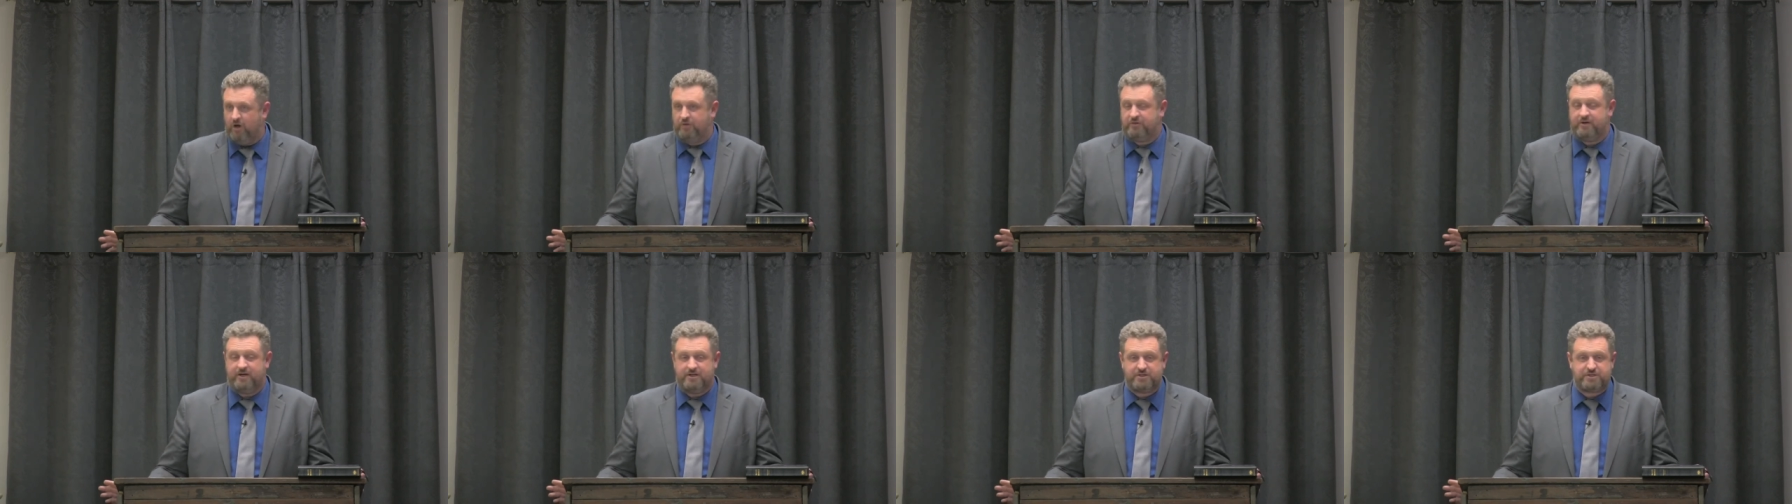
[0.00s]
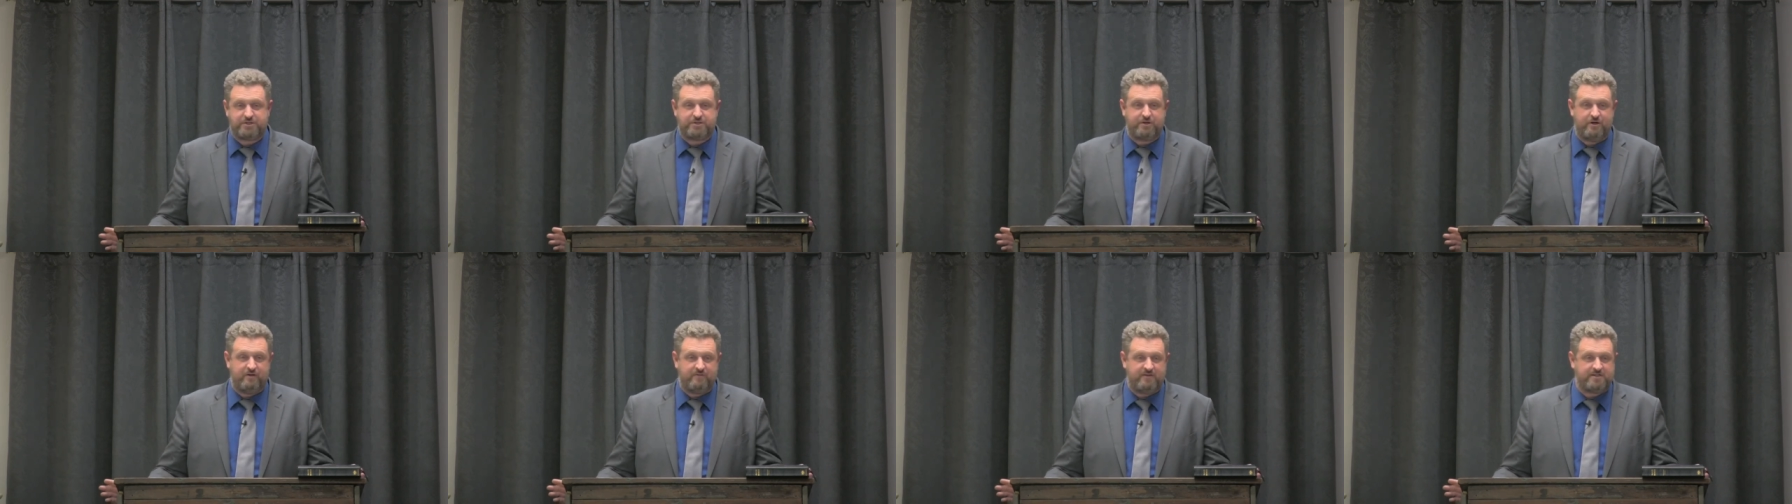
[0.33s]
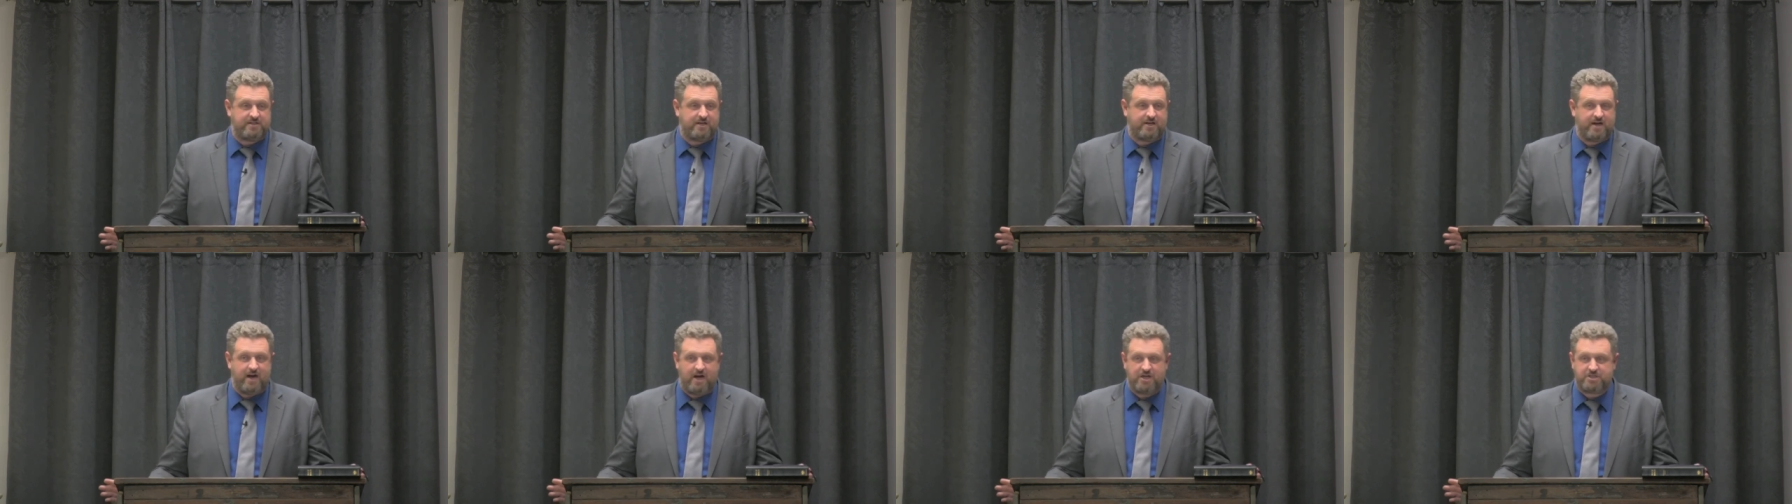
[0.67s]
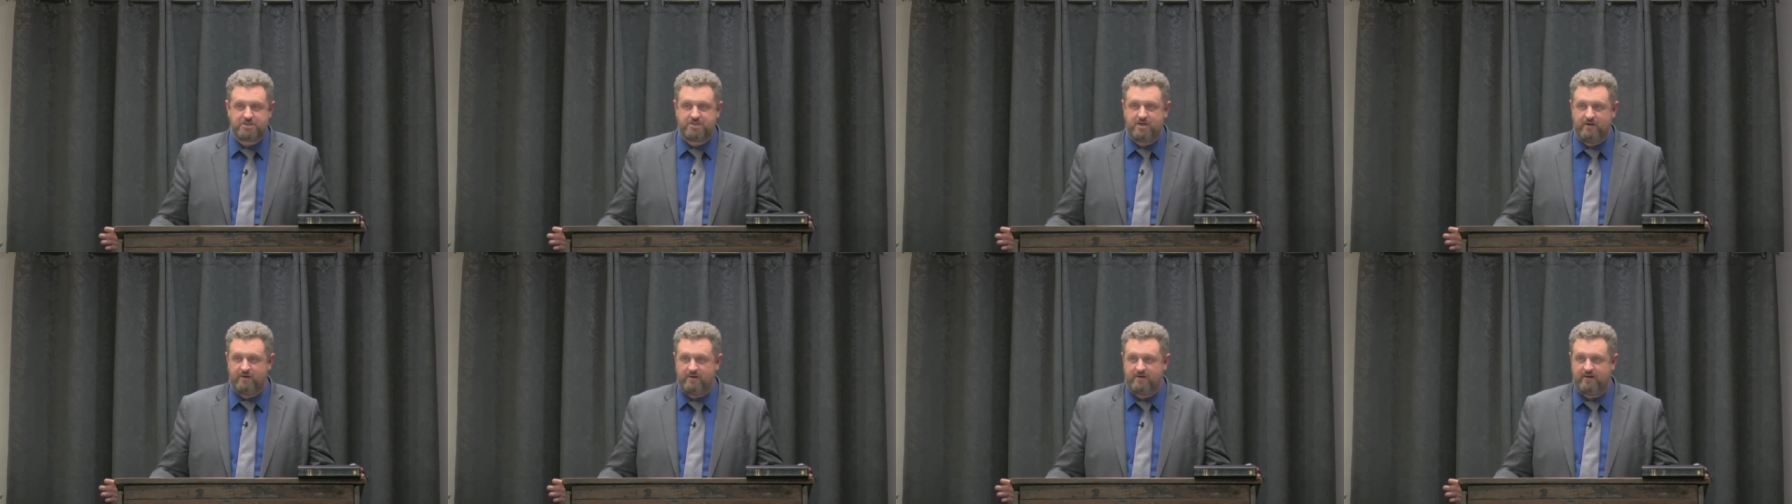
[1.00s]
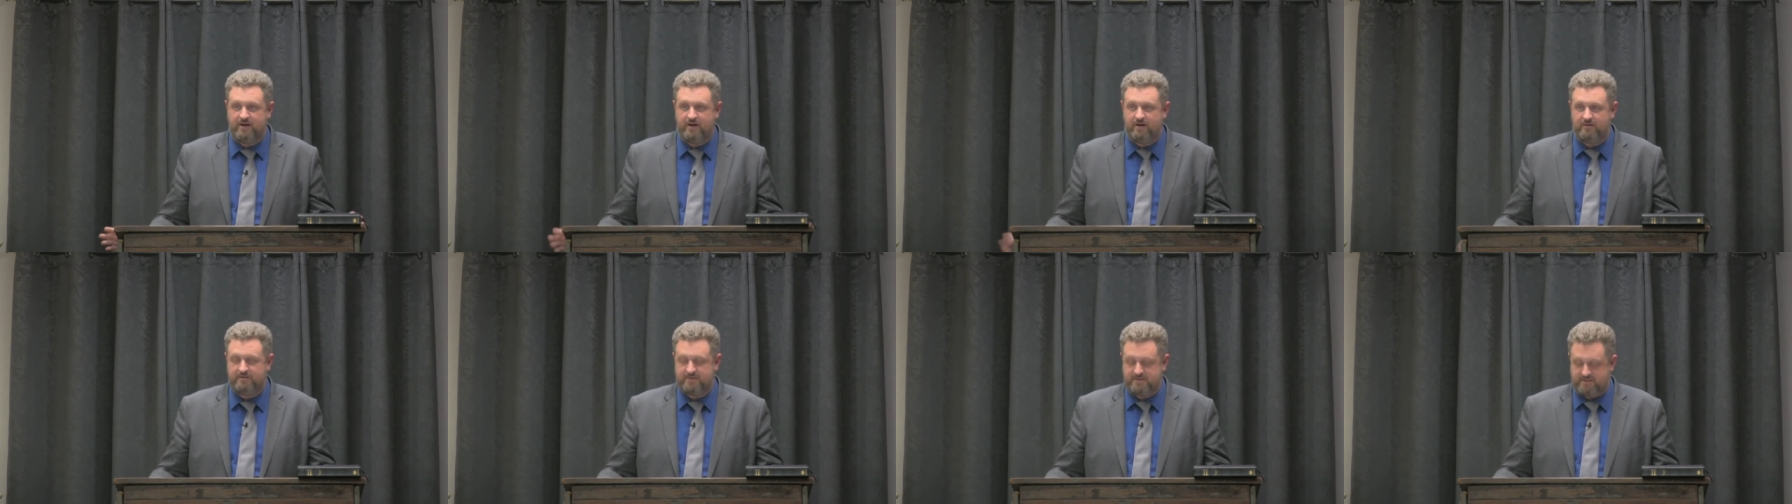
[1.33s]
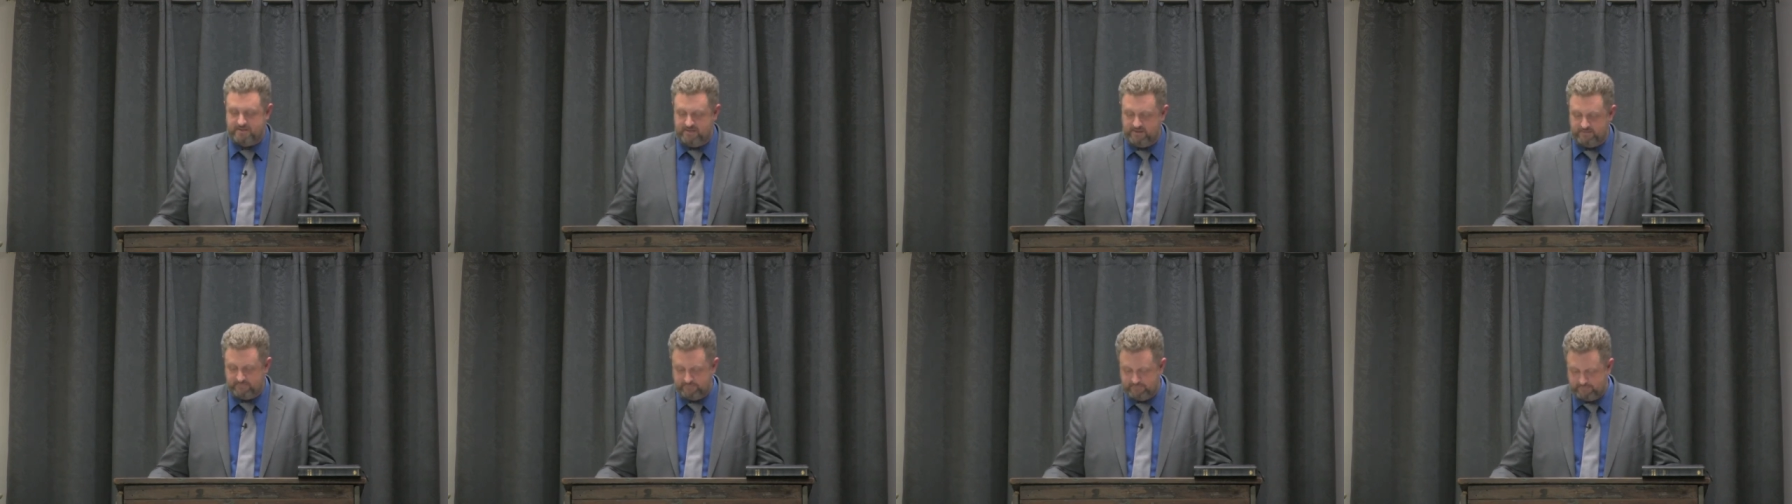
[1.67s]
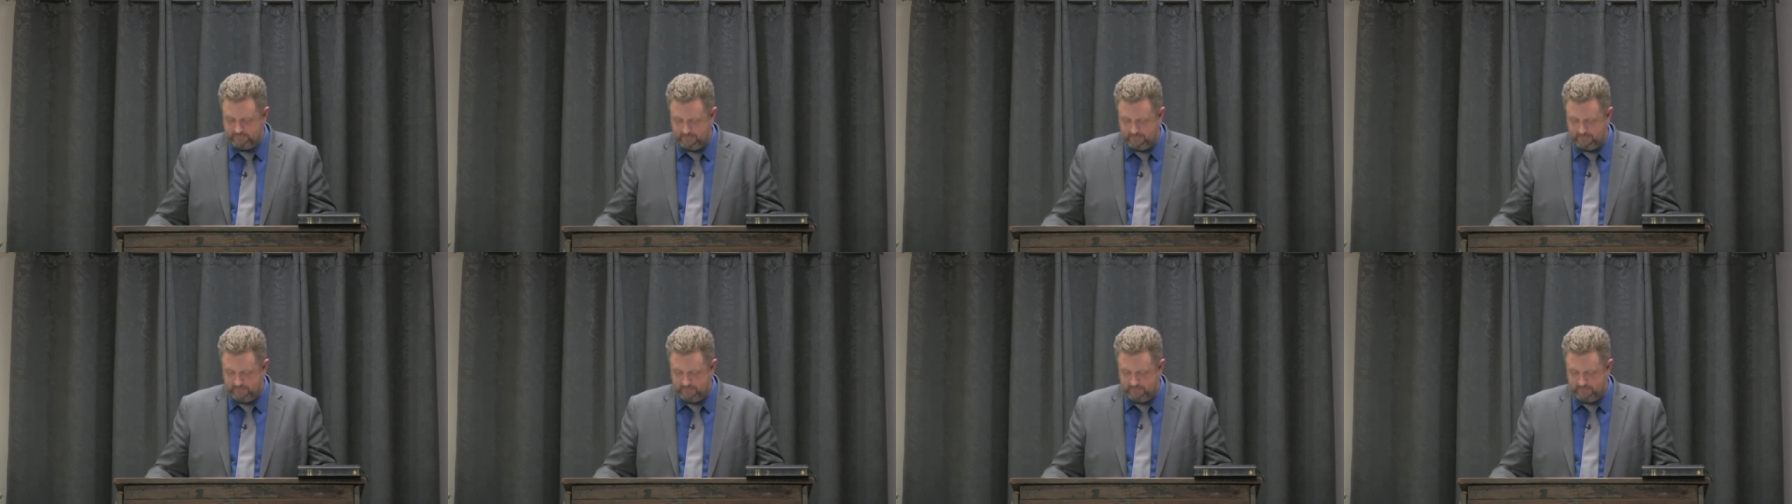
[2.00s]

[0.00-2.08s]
does serve as a cautionary tale, doesn't he?